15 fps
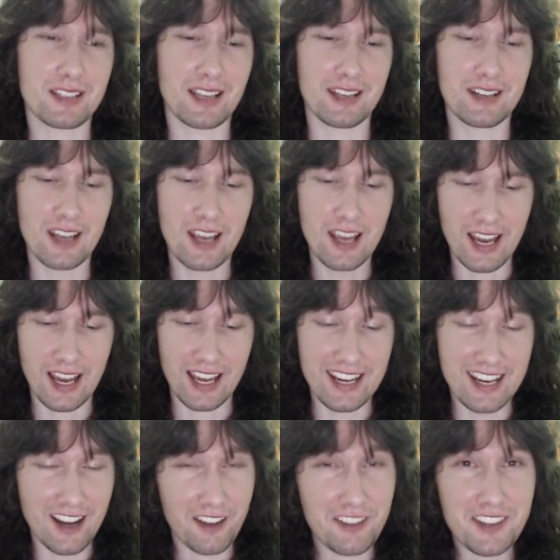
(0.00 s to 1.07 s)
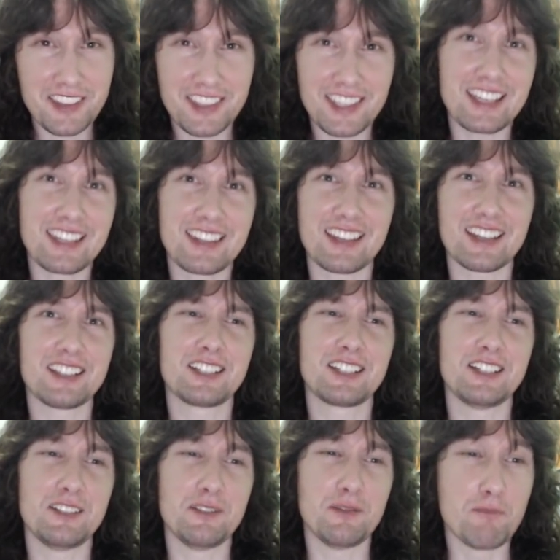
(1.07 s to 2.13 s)
And another thing that
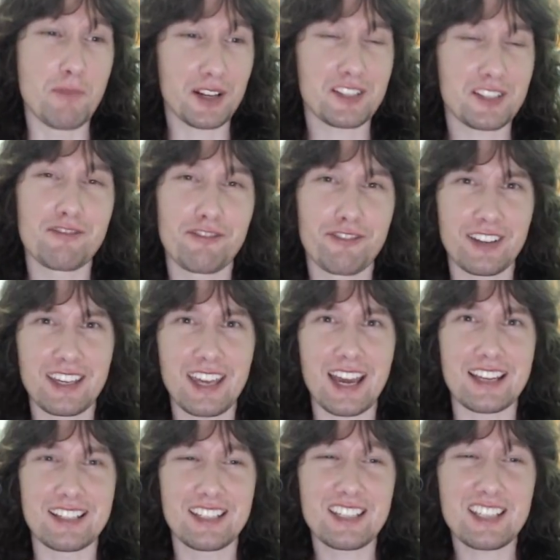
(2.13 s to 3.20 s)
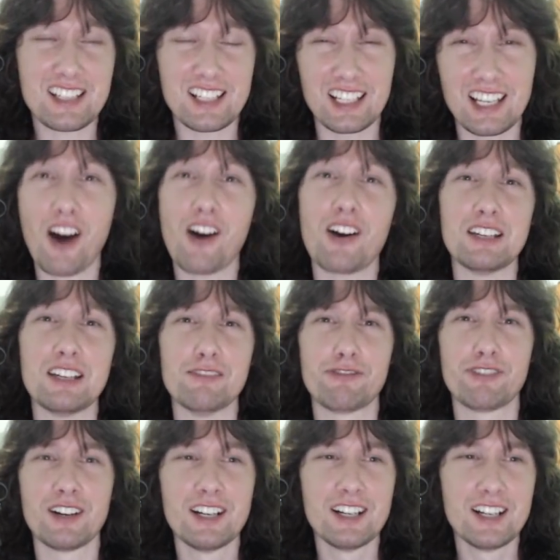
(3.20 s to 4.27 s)
you mustn't forget is this is live.